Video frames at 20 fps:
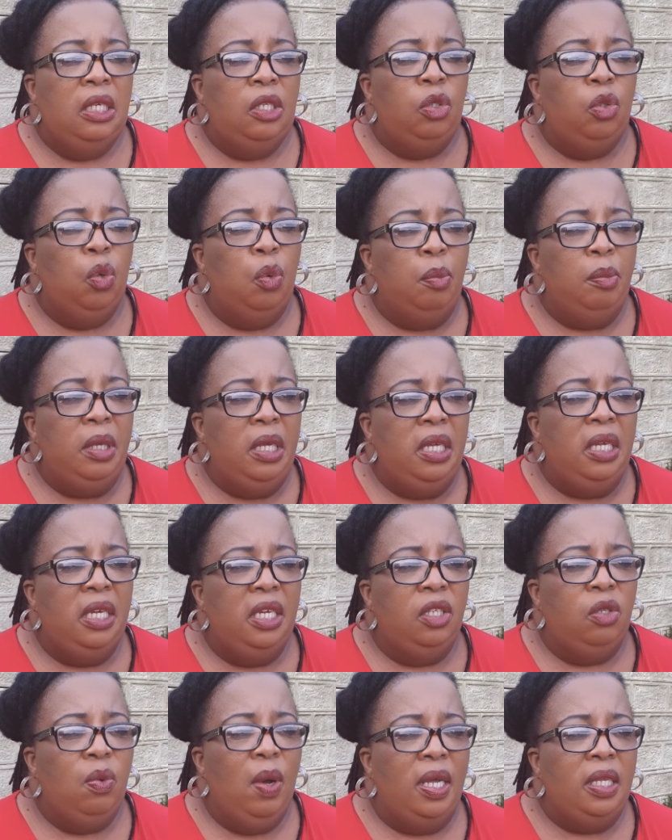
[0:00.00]
To me,
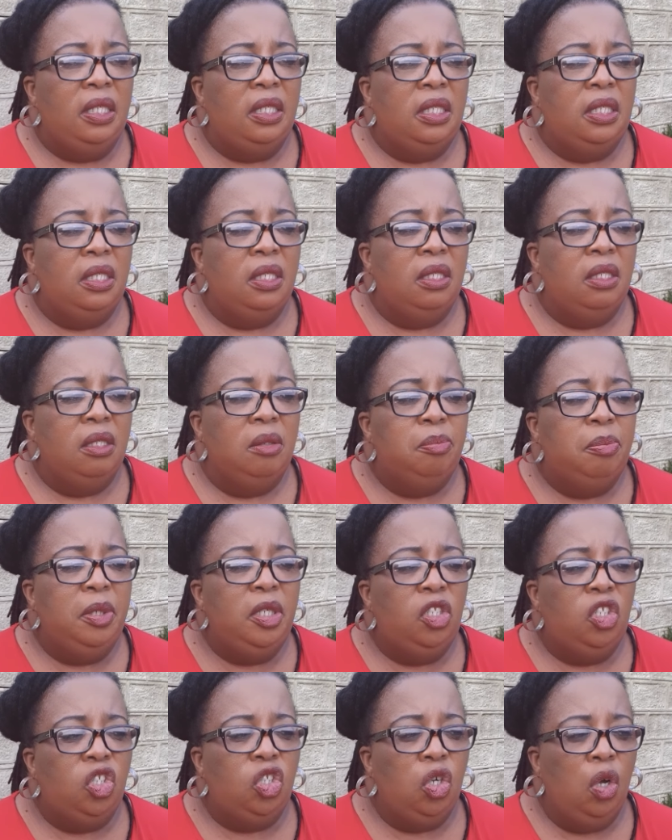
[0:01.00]
it was a bit
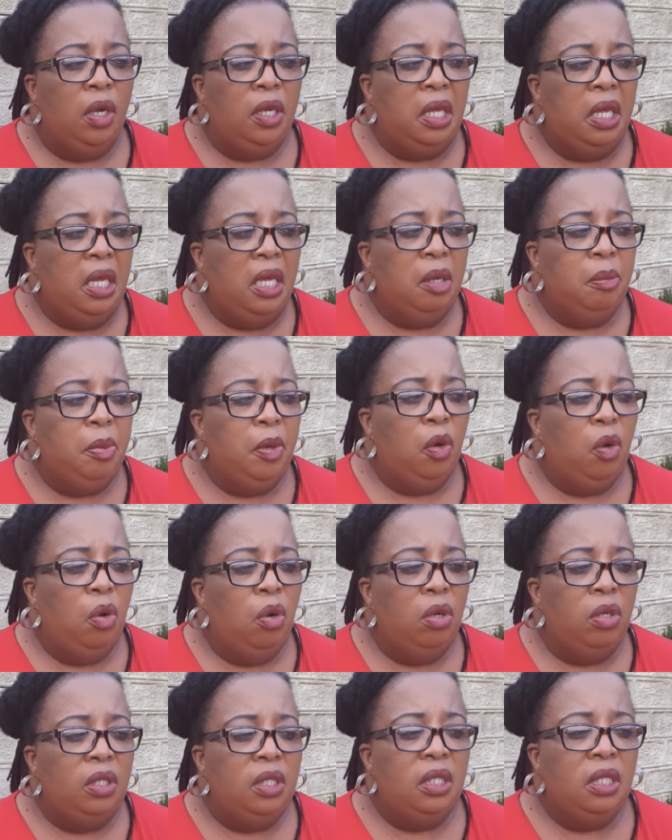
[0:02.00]
shocking
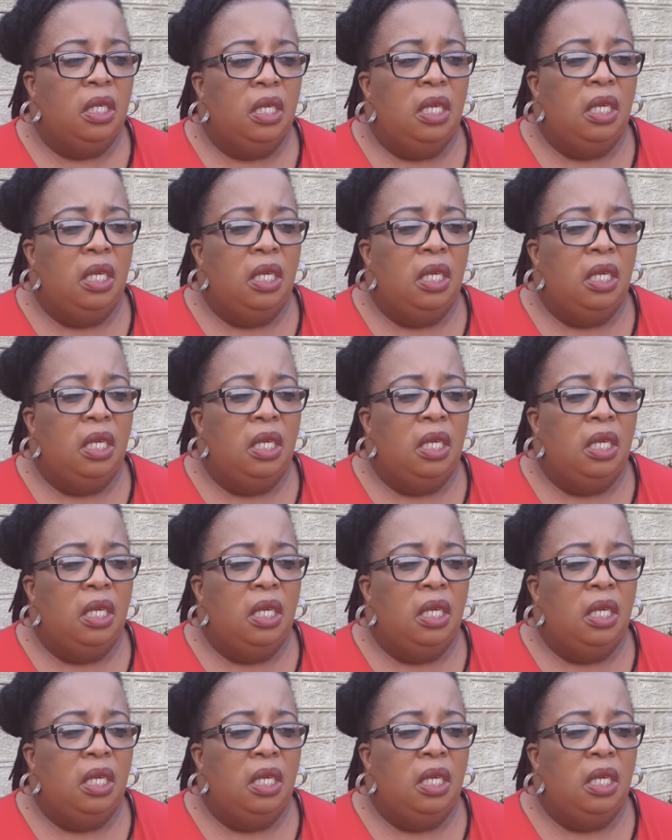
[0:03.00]
because